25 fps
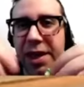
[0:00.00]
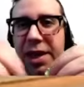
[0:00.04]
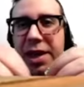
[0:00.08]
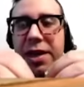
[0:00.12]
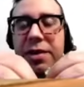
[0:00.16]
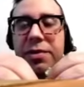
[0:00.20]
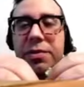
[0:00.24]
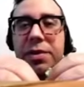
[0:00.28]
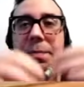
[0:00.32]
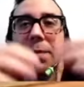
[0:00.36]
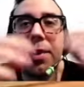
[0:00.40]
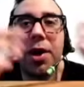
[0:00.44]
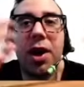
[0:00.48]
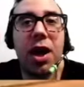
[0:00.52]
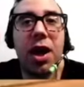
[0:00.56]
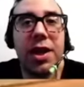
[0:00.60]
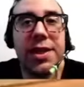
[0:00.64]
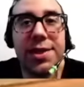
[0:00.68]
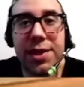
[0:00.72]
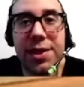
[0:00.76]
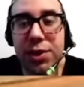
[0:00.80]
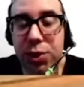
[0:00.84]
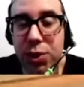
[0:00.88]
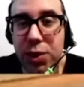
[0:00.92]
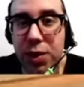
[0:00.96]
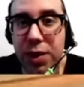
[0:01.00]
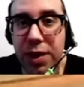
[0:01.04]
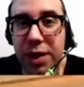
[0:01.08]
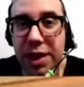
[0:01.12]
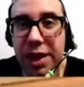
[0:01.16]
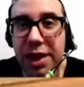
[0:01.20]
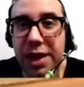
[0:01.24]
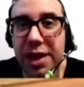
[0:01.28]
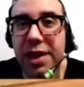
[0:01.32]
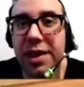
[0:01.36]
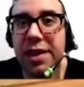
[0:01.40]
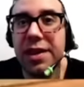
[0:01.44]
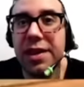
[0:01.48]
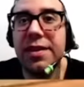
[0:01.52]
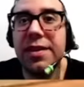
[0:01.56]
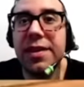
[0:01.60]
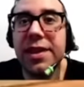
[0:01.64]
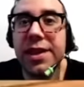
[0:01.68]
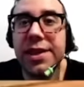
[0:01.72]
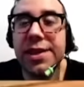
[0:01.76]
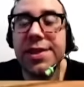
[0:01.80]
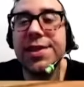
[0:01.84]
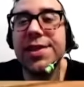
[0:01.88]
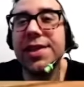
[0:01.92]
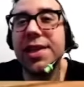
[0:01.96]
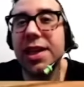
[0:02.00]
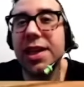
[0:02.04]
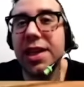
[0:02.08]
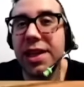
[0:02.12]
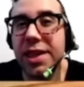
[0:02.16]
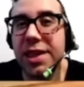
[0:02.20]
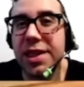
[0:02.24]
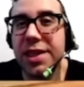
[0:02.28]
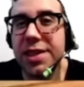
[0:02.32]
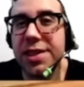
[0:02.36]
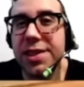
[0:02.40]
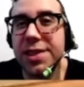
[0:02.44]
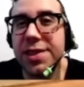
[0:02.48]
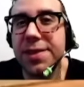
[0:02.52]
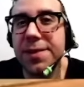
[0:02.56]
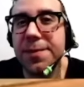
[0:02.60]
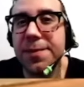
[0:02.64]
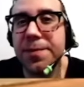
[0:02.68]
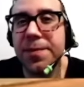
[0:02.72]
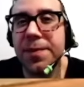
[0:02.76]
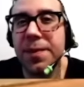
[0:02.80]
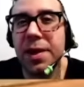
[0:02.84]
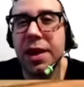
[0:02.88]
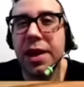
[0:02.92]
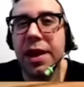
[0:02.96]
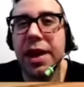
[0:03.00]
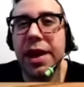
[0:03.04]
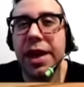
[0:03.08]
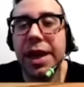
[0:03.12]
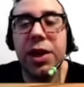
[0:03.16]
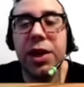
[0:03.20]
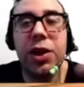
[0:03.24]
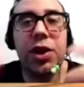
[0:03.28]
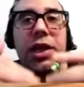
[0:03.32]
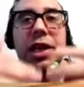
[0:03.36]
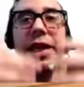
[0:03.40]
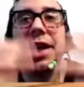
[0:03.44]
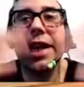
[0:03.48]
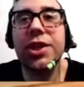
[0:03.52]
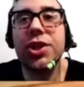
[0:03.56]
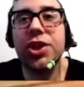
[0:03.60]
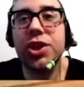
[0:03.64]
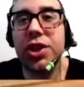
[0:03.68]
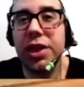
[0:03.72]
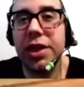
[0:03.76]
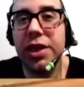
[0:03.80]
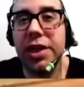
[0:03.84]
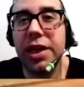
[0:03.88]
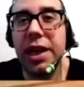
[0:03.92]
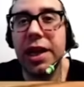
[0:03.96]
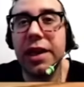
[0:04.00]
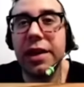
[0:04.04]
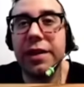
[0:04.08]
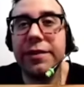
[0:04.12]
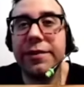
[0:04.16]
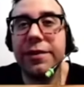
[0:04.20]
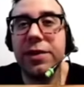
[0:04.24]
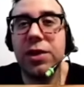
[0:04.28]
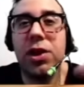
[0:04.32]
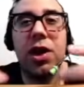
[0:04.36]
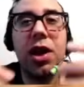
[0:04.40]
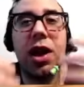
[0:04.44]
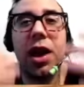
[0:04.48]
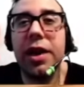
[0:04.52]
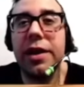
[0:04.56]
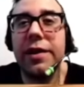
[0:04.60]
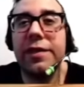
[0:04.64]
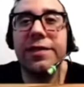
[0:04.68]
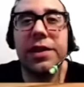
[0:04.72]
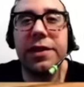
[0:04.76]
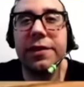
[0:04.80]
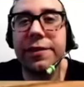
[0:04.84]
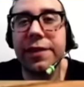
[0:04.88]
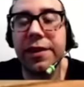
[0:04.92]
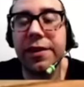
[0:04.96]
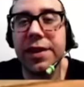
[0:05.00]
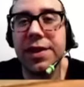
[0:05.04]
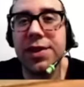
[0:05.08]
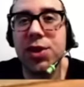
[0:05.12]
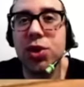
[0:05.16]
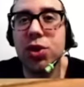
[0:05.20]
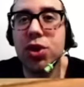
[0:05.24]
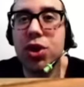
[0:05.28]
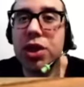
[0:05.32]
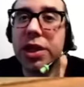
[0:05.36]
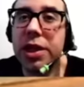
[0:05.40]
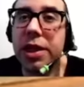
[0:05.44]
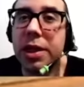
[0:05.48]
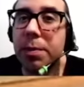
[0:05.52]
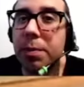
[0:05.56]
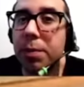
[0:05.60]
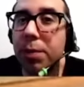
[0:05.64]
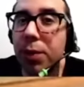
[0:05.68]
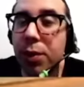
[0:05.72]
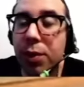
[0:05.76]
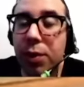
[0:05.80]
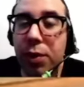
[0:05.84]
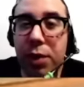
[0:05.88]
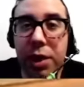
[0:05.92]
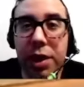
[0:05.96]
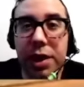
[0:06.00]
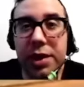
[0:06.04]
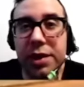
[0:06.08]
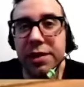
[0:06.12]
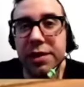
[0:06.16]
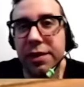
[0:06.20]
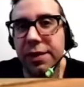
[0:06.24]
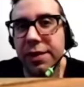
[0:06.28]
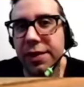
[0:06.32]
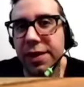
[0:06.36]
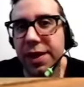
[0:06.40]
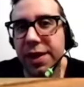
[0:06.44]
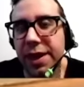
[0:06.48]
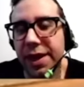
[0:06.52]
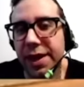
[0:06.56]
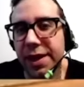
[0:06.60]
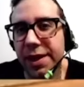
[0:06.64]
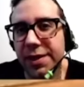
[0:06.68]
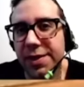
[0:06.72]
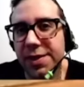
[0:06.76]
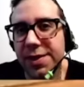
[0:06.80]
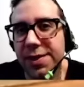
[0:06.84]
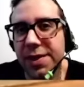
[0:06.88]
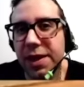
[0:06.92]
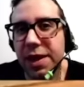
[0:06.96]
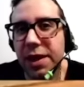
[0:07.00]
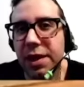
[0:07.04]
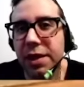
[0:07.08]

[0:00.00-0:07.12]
Repository. This is a collection of a lot of different things, usually important things.